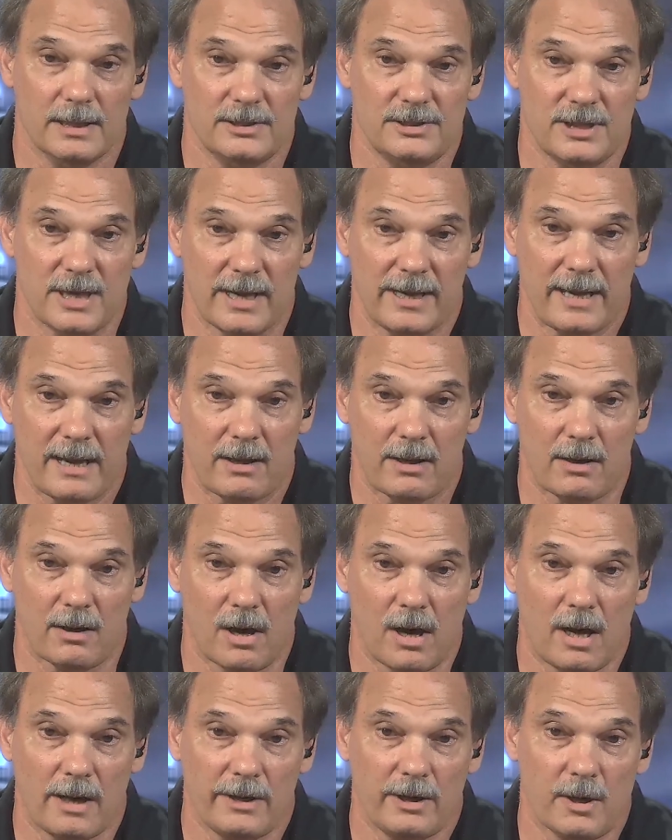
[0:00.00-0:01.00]
Check out our
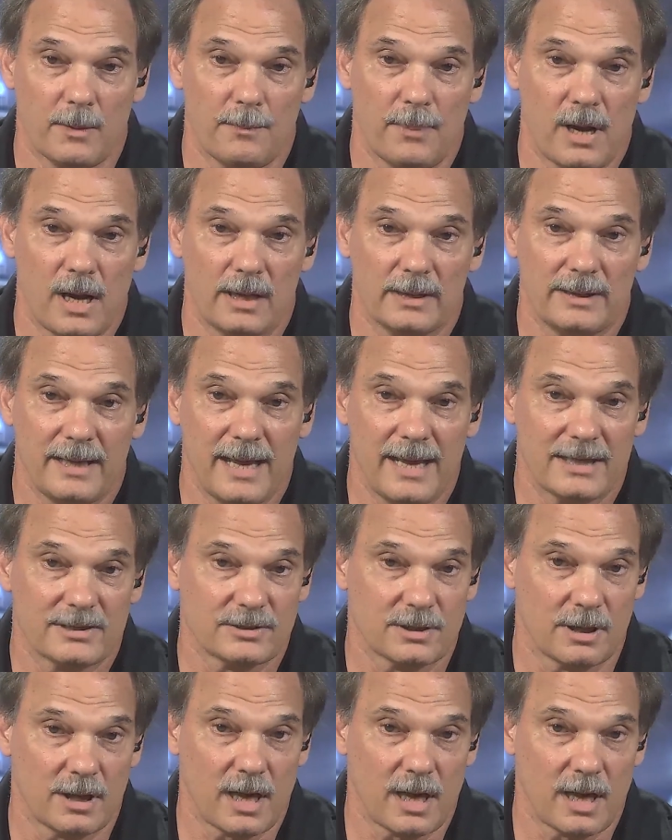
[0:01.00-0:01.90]
audio podcast on